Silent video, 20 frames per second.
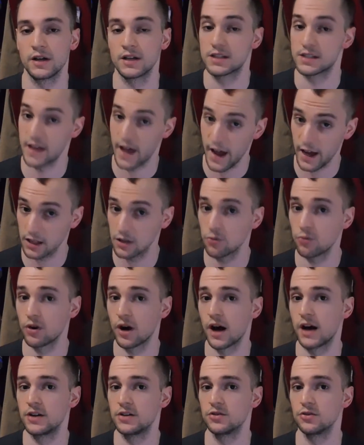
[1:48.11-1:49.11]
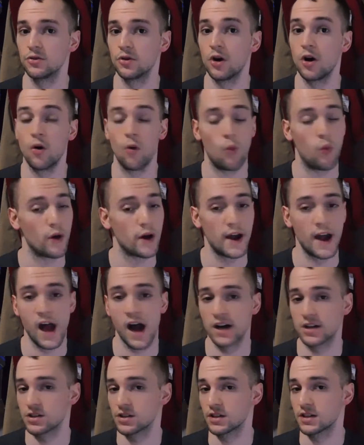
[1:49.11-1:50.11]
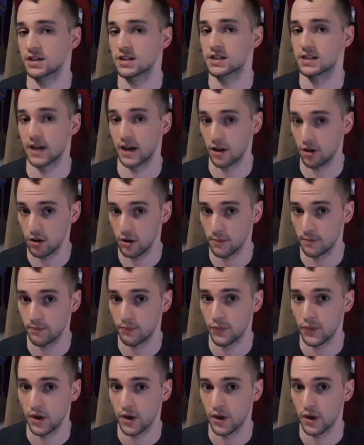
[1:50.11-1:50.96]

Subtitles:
exactly what I do, what I actually sell,